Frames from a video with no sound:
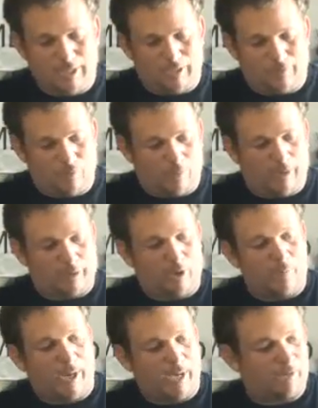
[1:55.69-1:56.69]
If you wanted to go
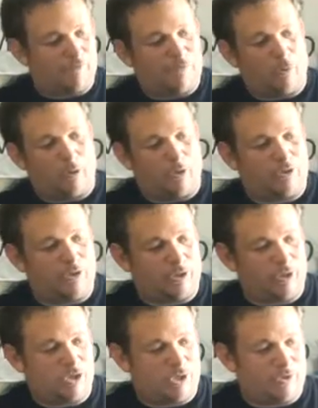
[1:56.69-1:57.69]
back and forth, you
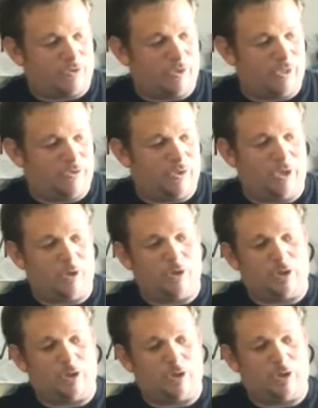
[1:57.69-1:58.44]
can adjust these here.